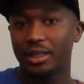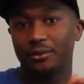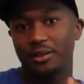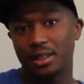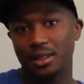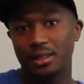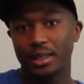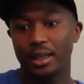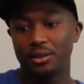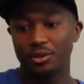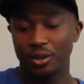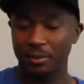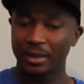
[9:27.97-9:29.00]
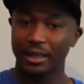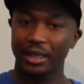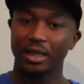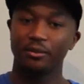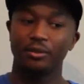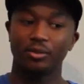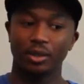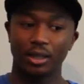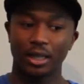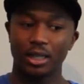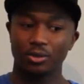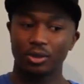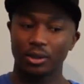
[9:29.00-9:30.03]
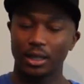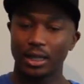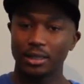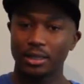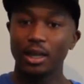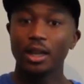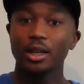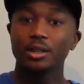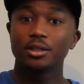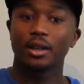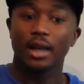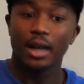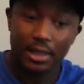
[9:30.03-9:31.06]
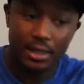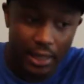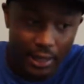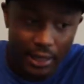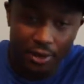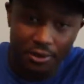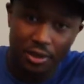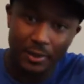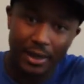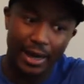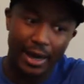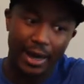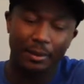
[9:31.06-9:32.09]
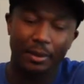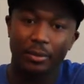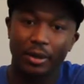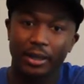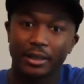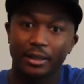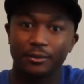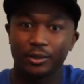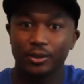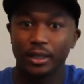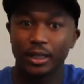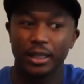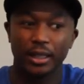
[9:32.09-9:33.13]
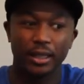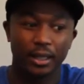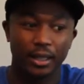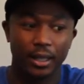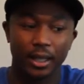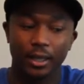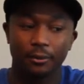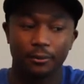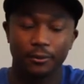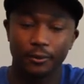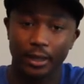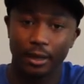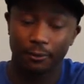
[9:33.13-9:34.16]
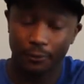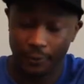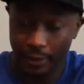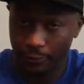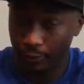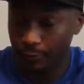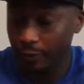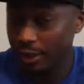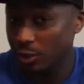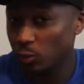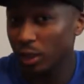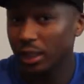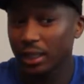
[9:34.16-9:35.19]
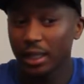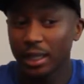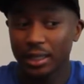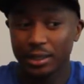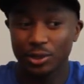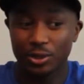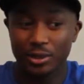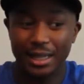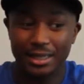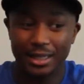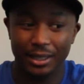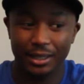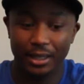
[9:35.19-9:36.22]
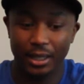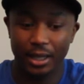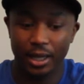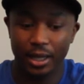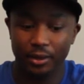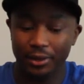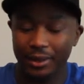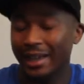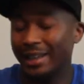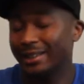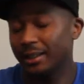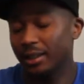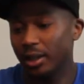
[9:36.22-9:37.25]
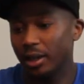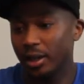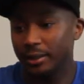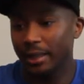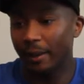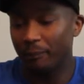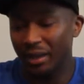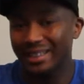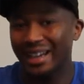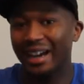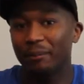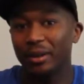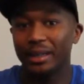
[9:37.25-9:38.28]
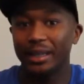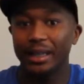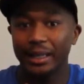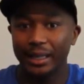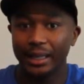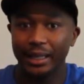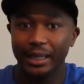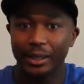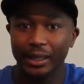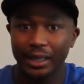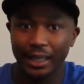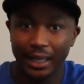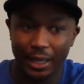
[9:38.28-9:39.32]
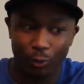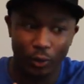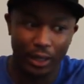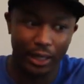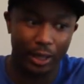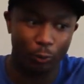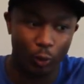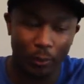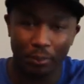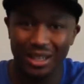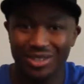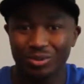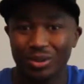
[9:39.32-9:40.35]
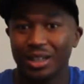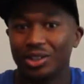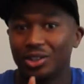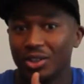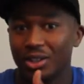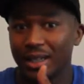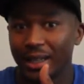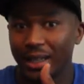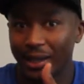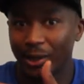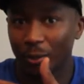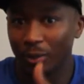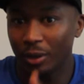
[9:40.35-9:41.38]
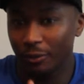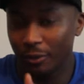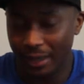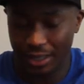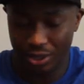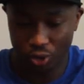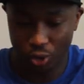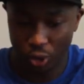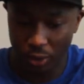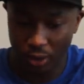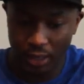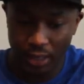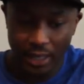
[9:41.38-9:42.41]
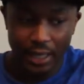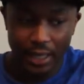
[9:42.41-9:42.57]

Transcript: versus Stain, so he might get involved in that as well, guys. So guys, yeah, that was just my anime breakdown for today. For this week, there was actually nothing that big that happened in One Piece, rather than just a little bit of a backstory